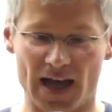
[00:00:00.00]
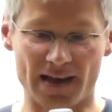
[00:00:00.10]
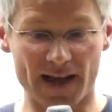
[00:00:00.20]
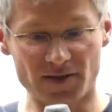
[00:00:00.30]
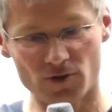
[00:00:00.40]
yeah, I'd
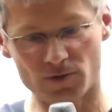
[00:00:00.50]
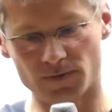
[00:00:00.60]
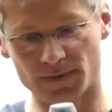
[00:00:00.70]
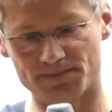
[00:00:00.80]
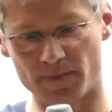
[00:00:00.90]
like to
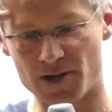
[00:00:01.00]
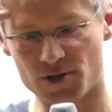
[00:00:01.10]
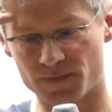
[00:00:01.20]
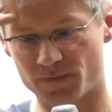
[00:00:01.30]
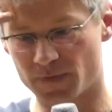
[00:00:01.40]

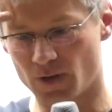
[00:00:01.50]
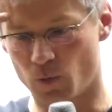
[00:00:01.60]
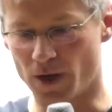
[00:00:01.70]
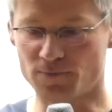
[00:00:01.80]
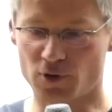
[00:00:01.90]
mention
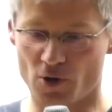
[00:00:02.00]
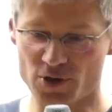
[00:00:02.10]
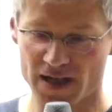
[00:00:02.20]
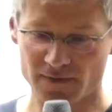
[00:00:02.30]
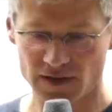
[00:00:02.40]
one
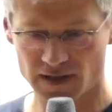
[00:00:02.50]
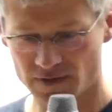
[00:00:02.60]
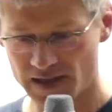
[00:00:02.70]
project we did